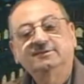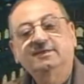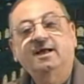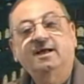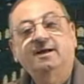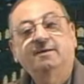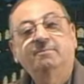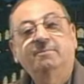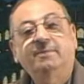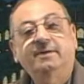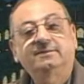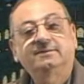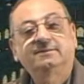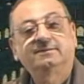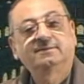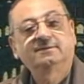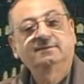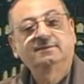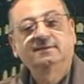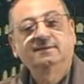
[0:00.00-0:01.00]

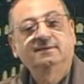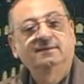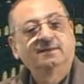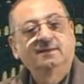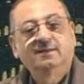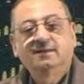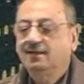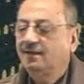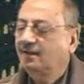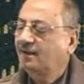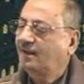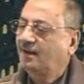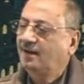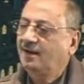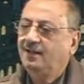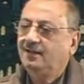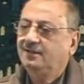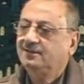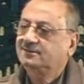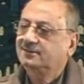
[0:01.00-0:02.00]
zahabat.
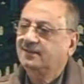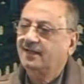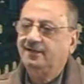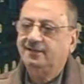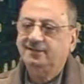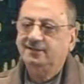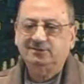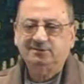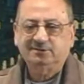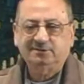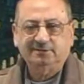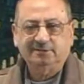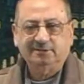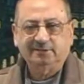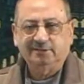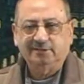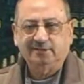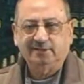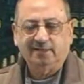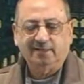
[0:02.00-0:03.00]
Khalas, that is,
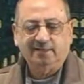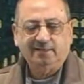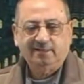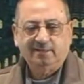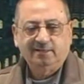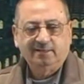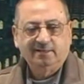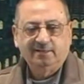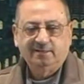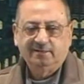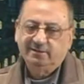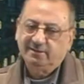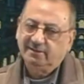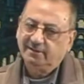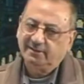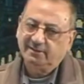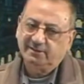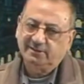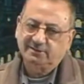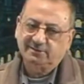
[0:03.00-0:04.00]
huh?
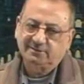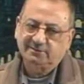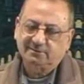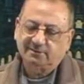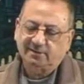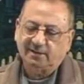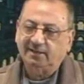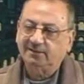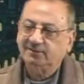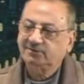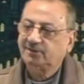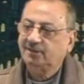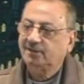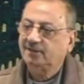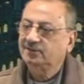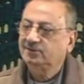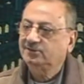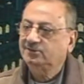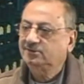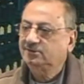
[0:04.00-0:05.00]
It is, answer